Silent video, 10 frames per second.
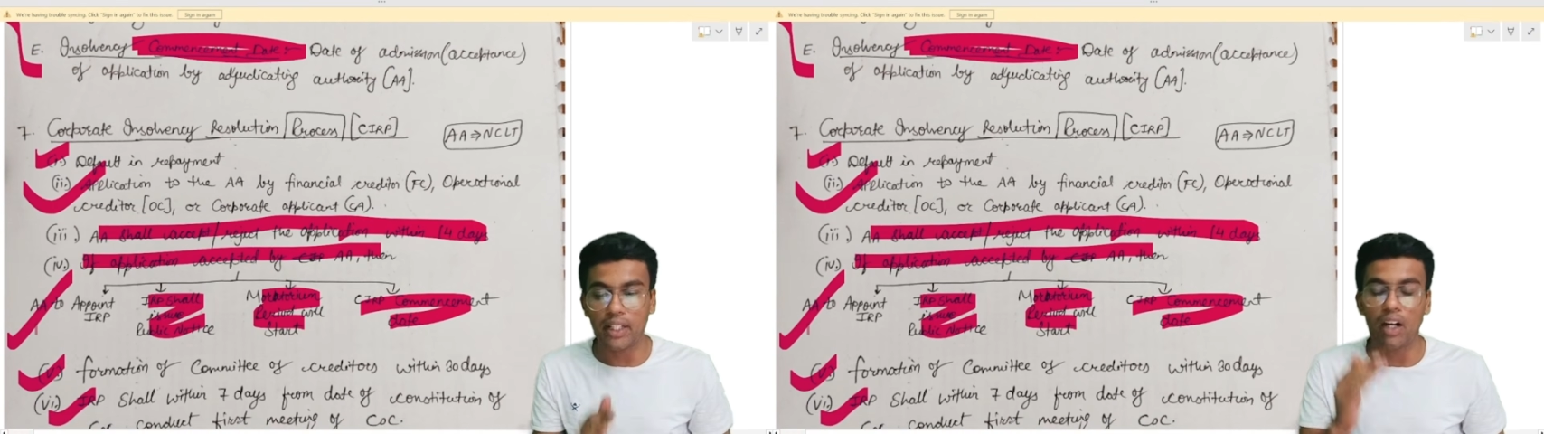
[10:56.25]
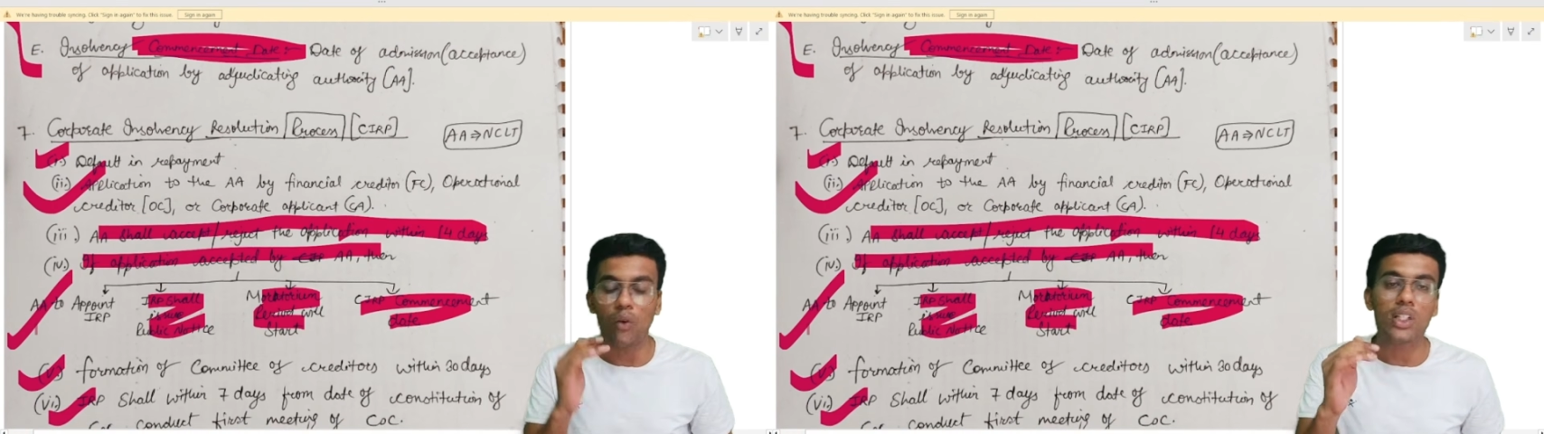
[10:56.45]

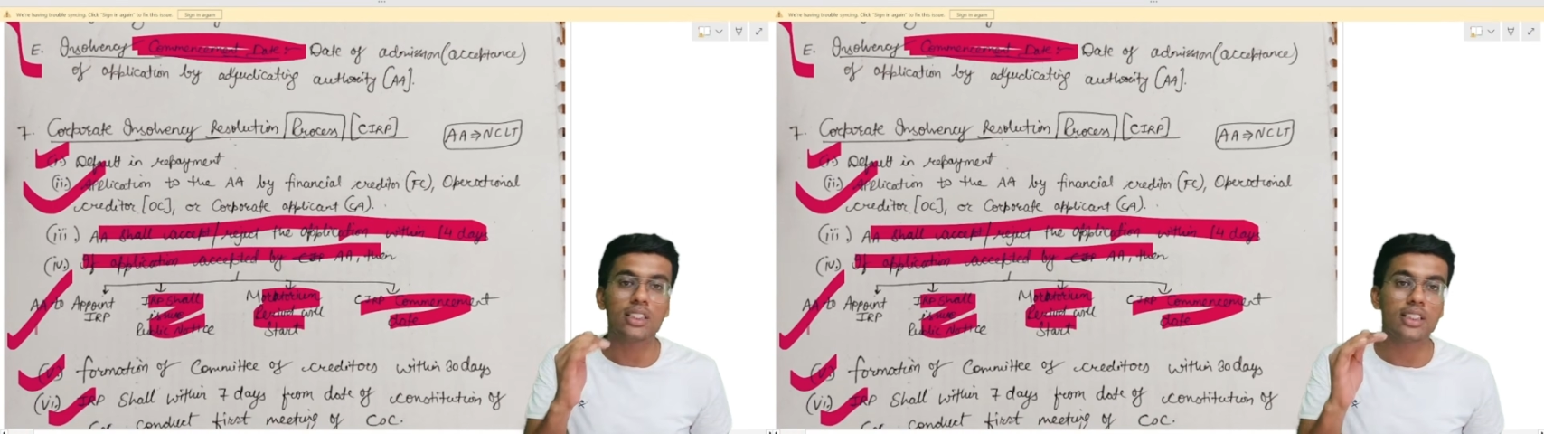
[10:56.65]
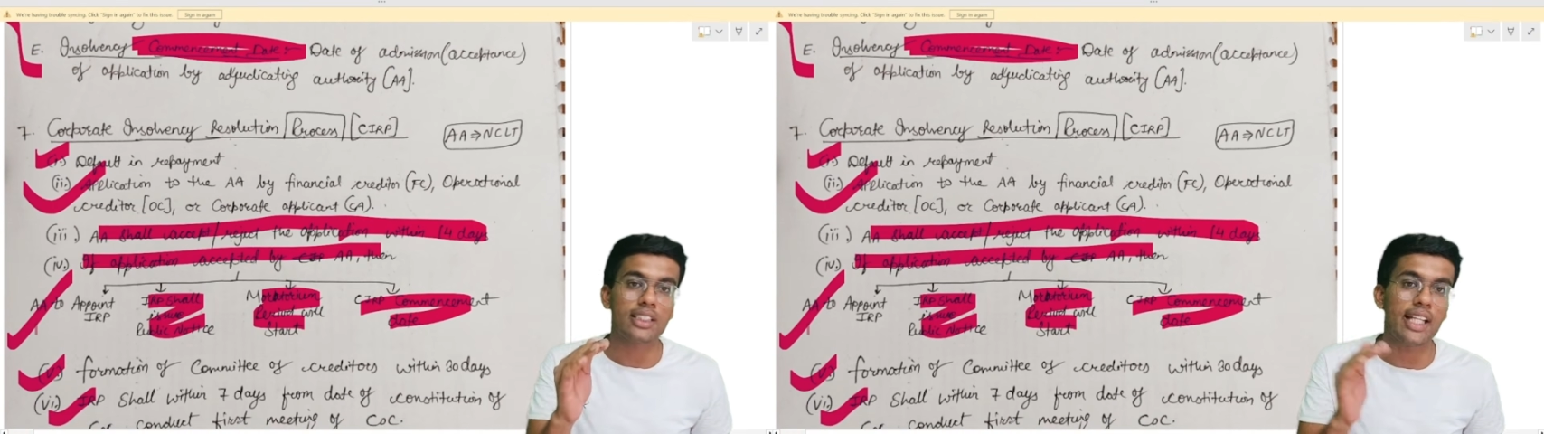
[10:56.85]
How does
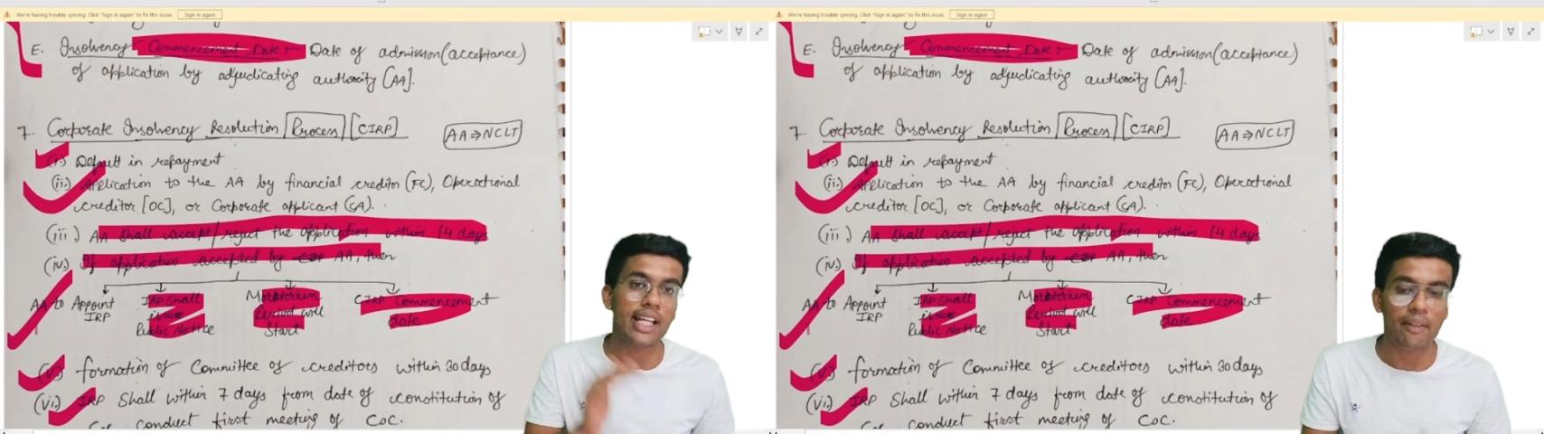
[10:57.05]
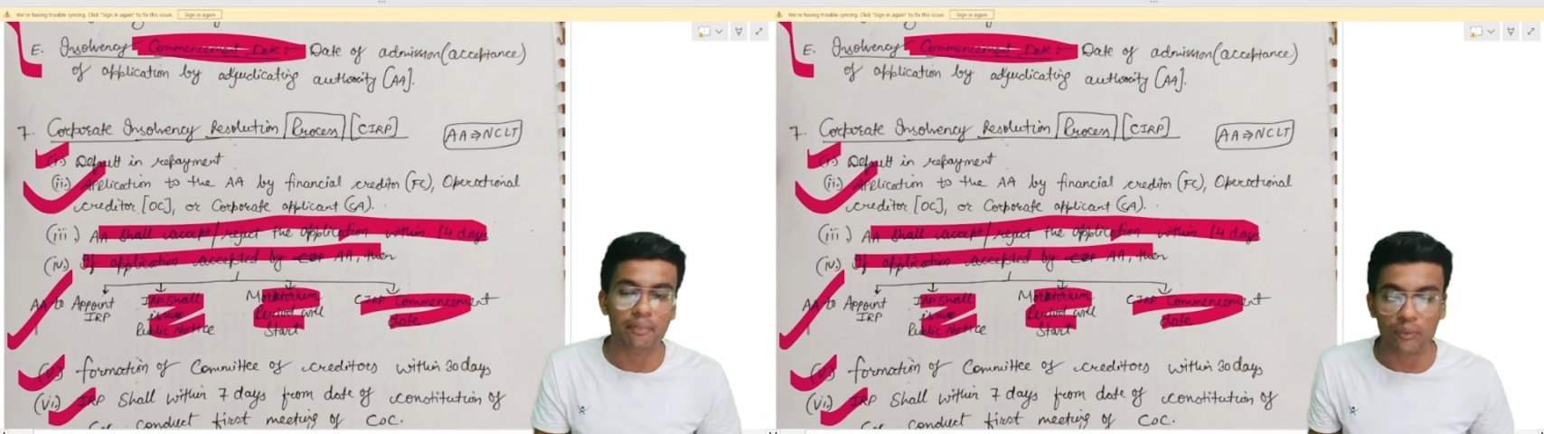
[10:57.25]
the
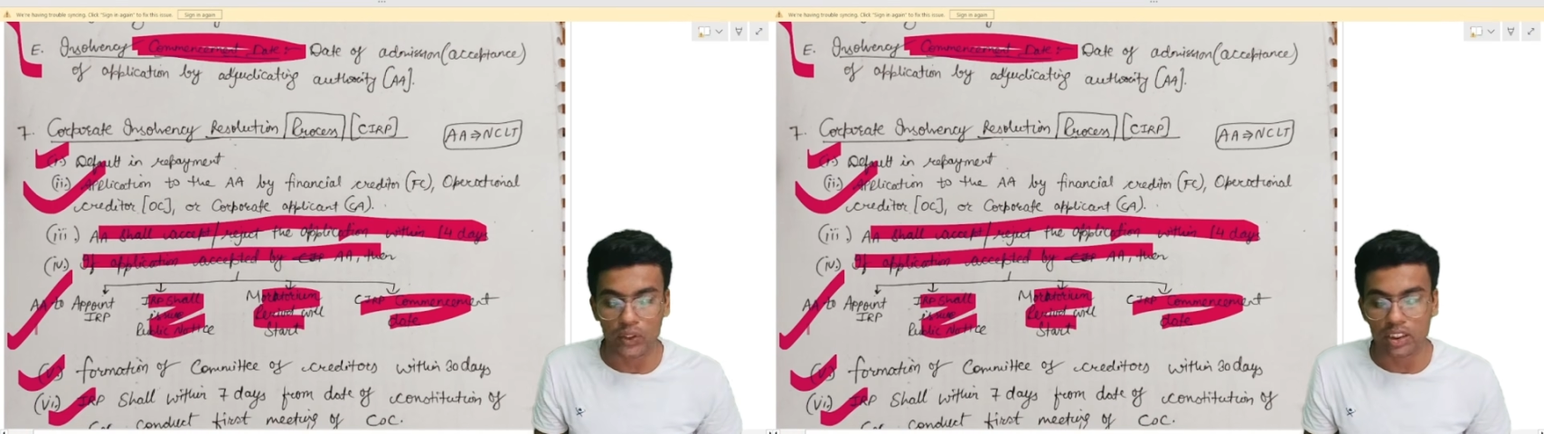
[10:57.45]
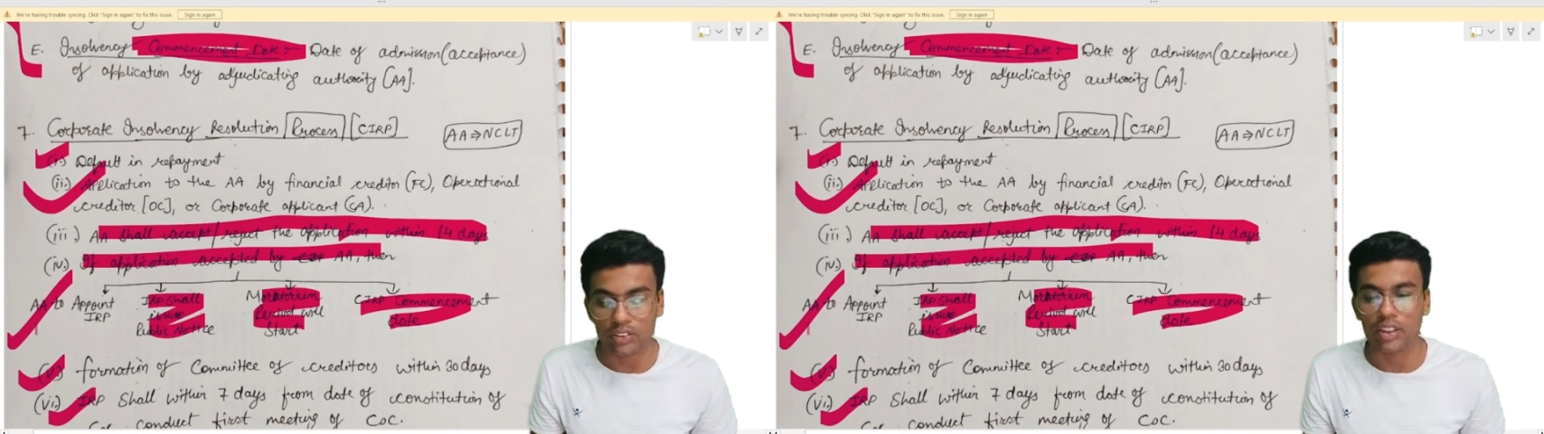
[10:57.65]
CIRP
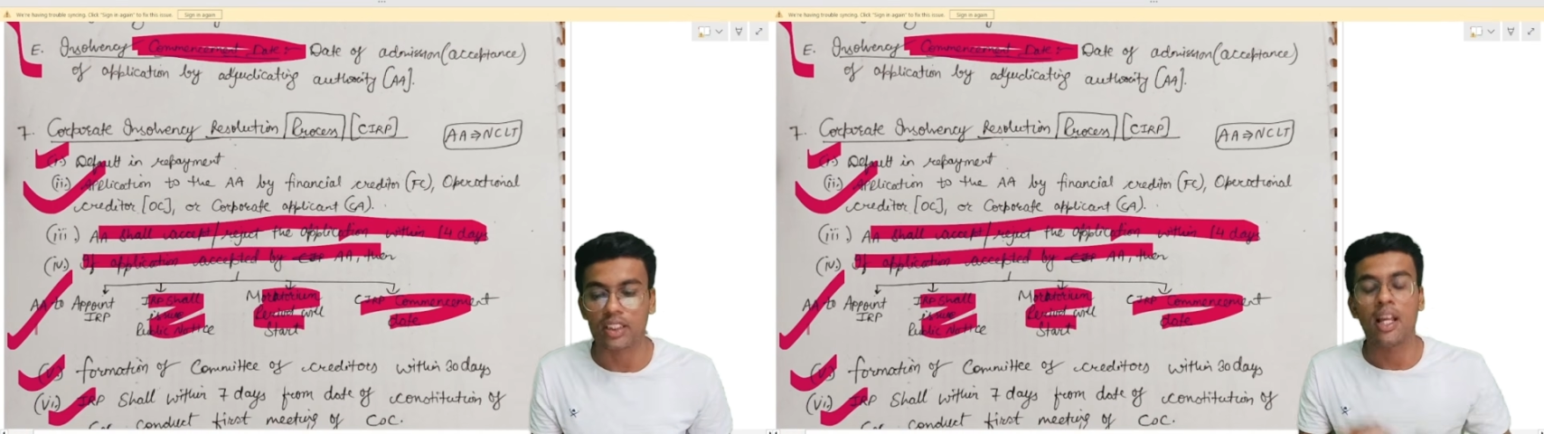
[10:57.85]
process work?